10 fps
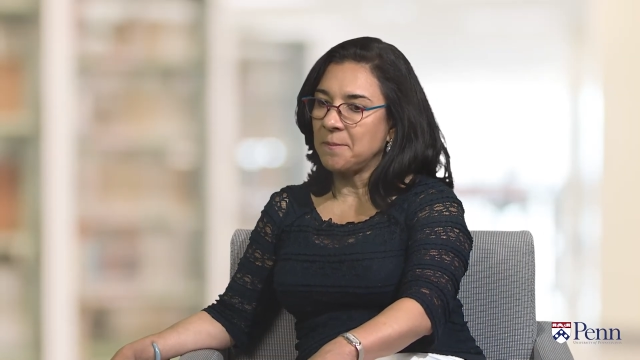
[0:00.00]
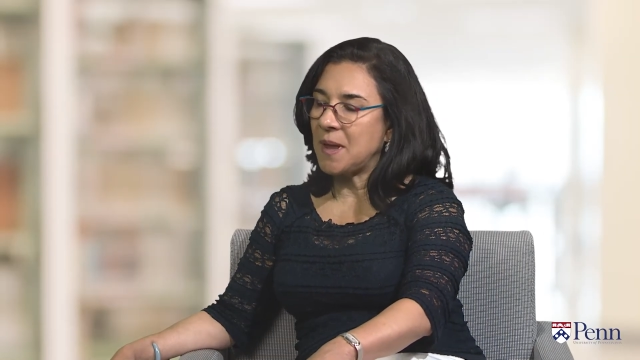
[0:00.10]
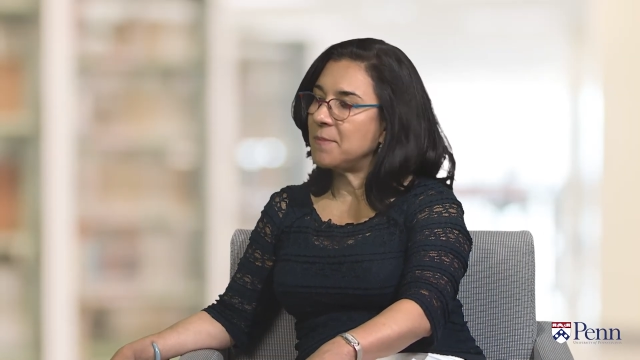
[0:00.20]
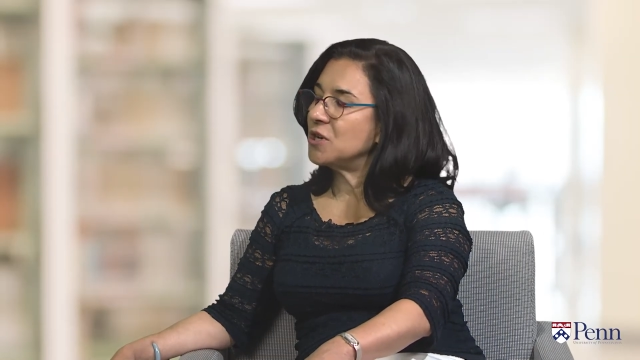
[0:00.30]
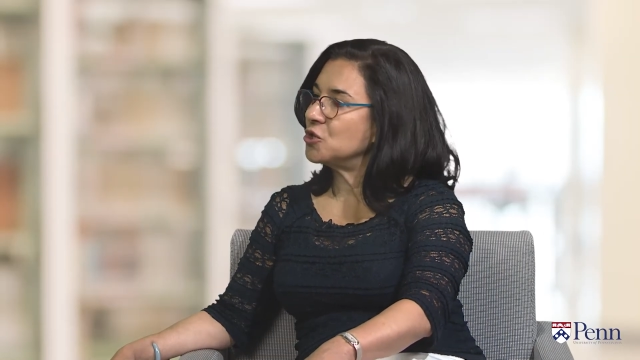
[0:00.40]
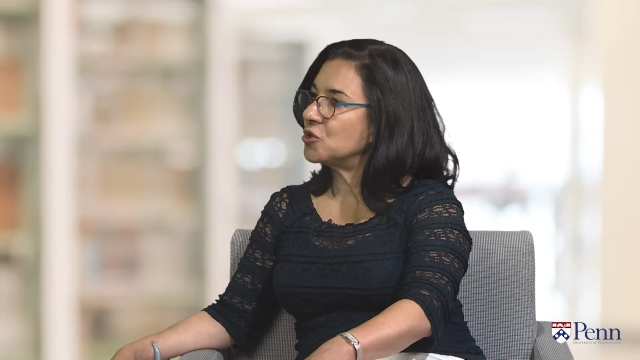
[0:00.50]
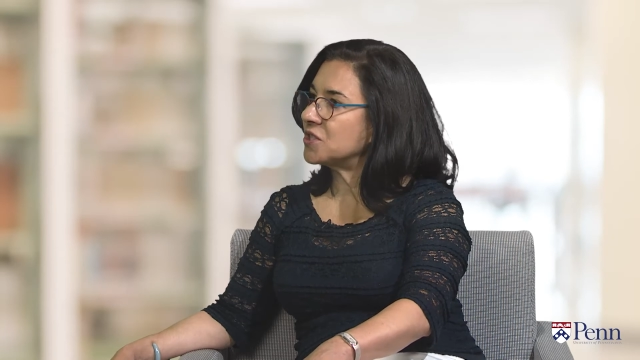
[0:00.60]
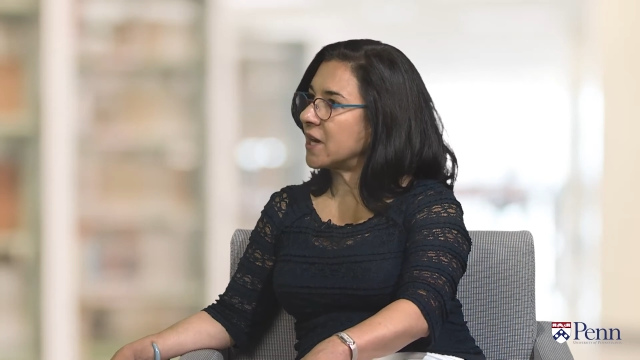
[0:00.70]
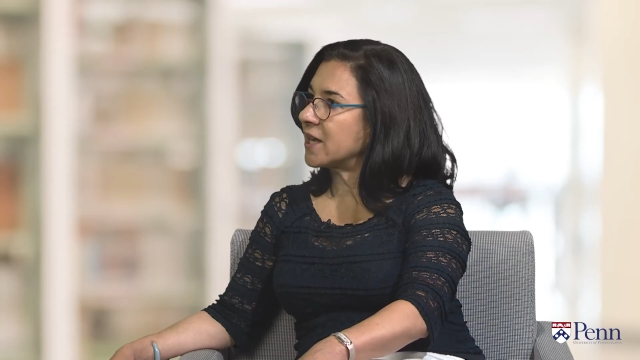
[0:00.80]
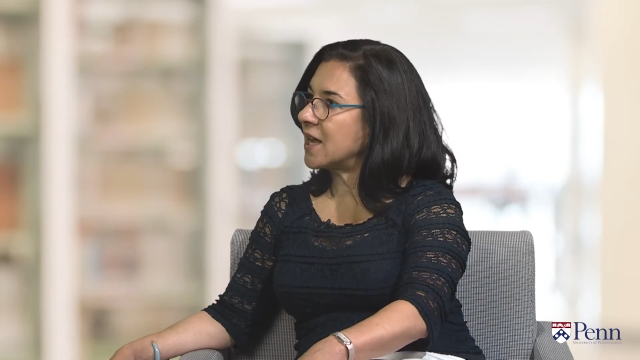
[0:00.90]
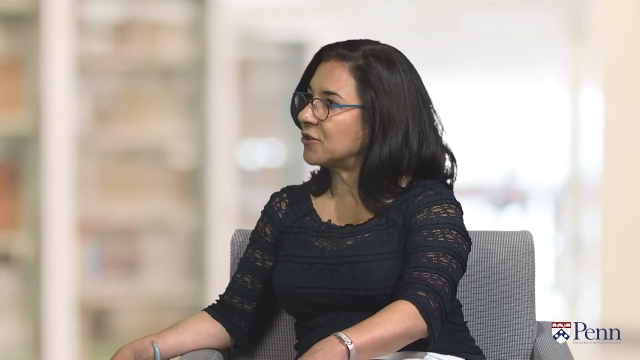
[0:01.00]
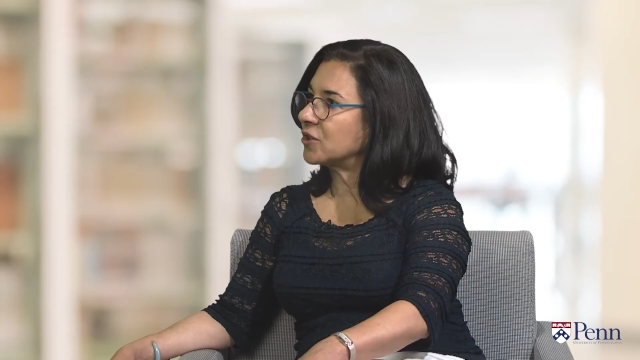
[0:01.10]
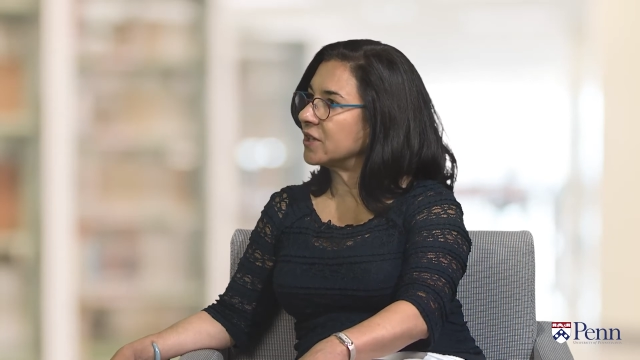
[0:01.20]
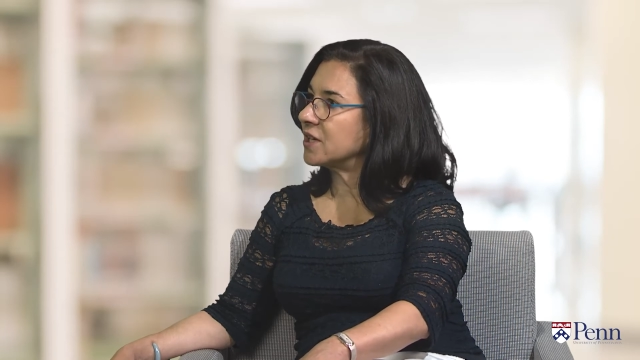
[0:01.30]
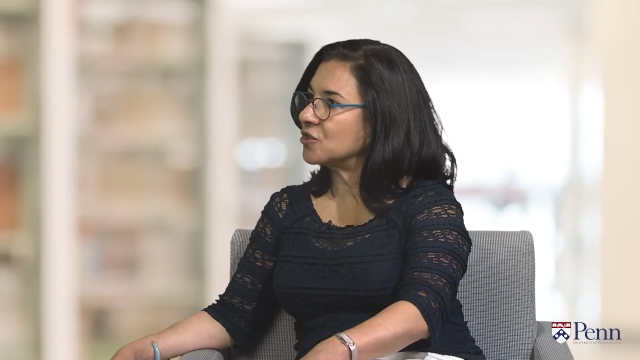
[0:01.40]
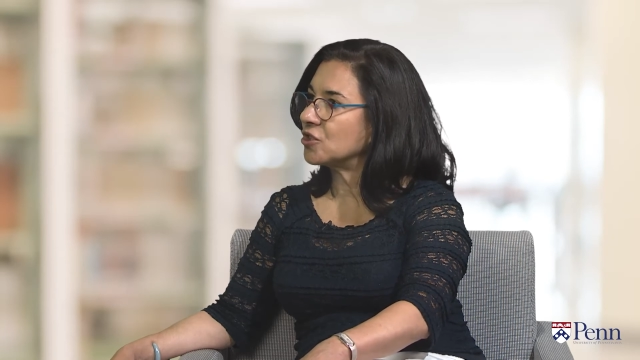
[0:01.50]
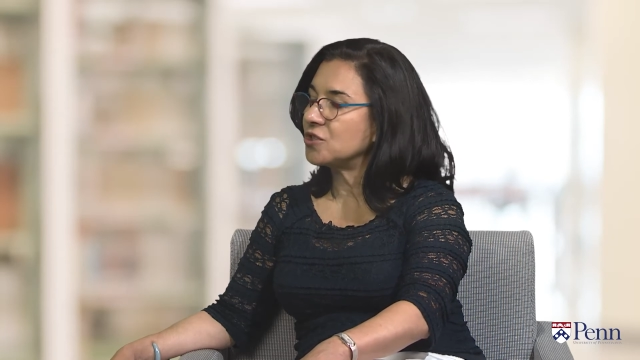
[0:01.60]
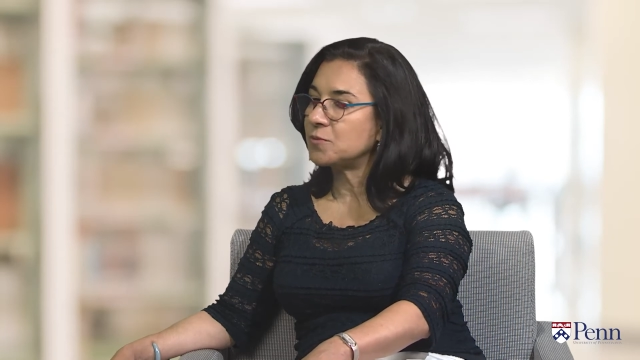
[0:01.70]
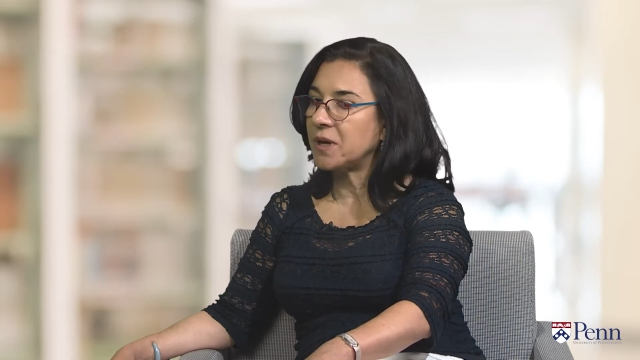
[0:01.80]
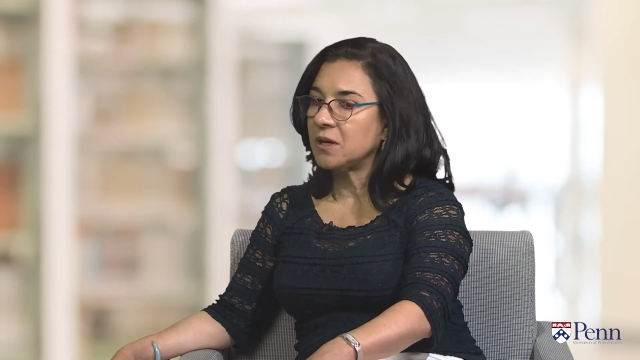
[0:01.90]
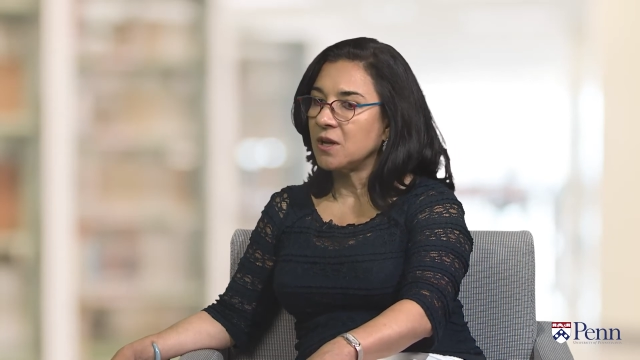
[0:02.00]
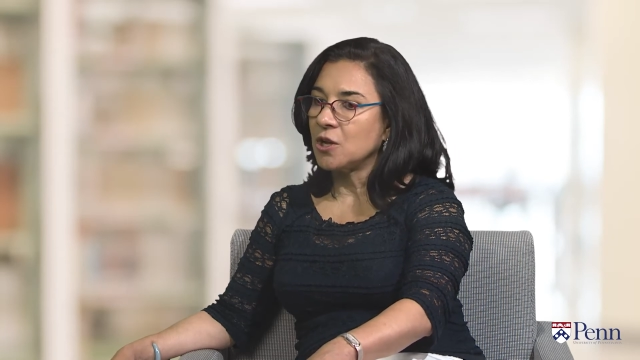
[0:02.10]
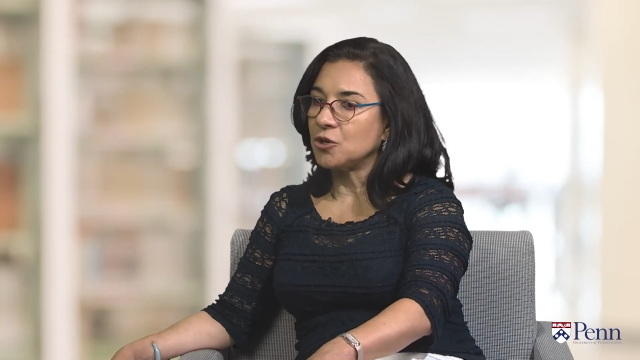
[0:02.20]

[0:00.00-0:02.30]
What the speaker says: may be due to psychiatric conditions, but